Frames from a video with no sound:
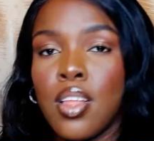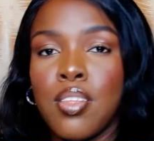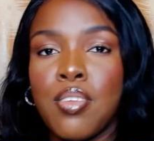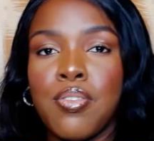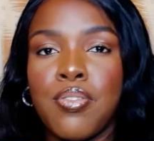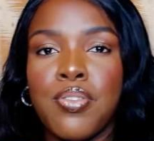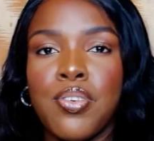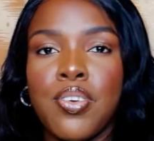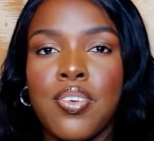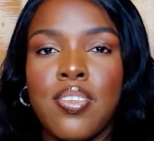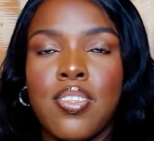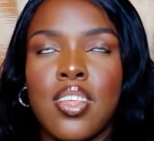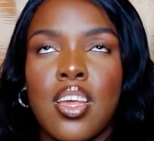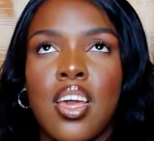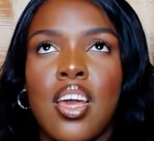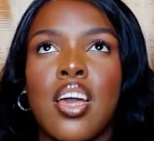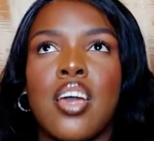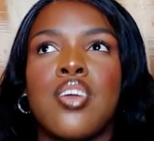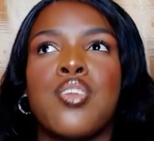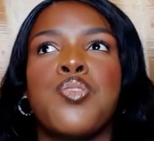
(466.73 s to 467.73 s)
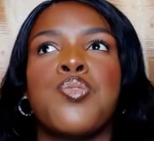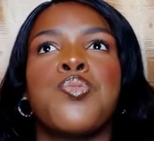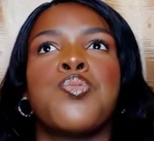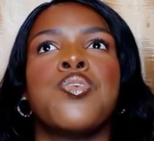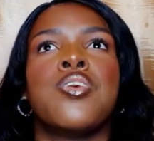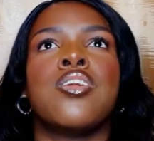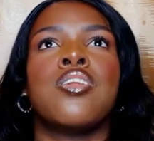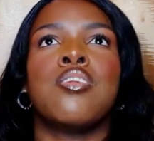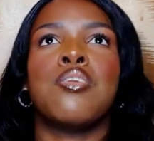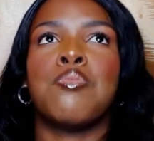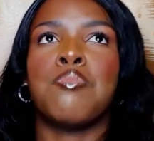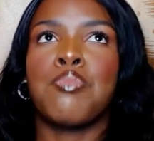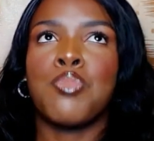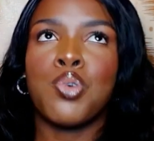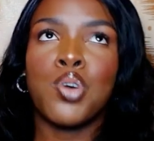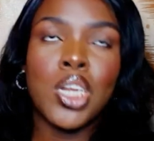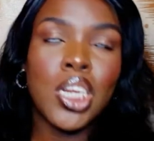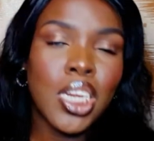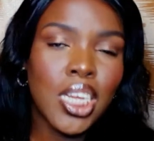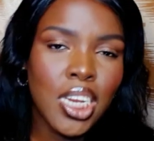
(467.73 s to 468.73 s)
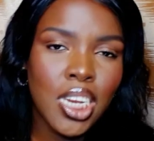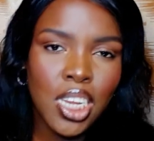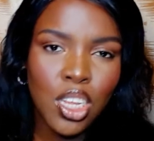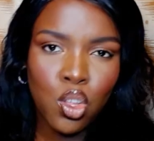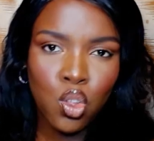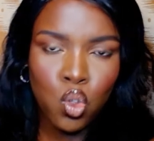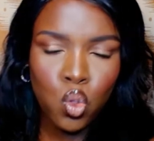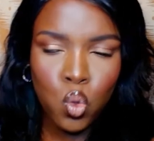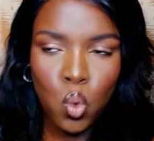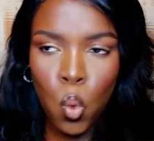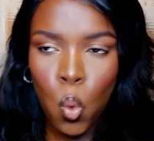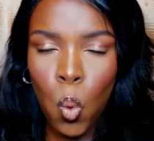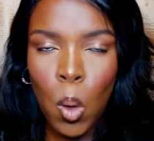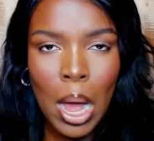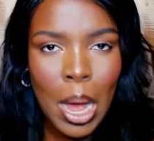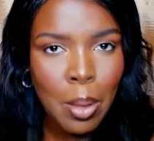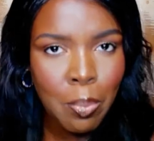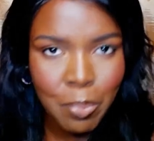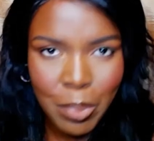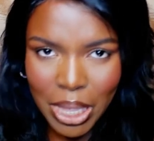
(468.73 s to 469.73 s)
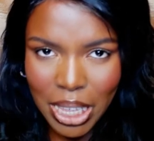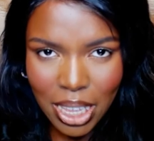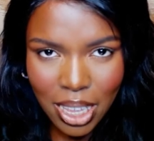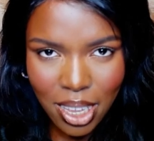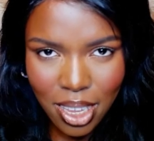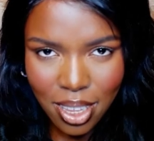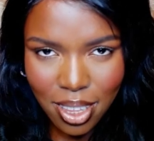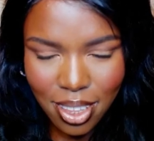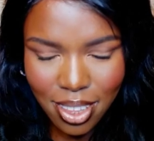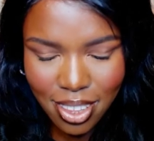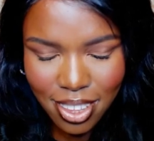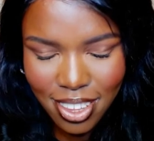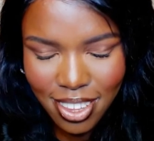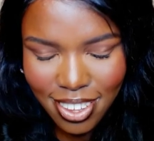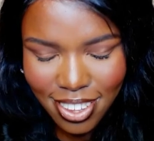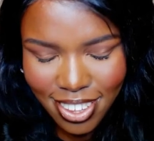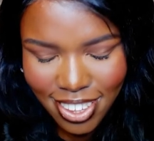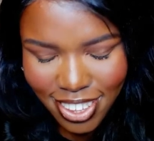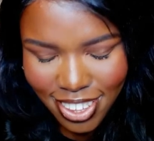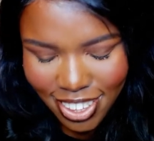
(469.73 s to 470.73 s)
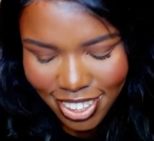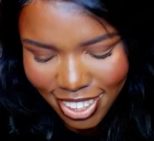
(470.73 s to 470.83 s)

The first thing I do in the morning is go and pee. That's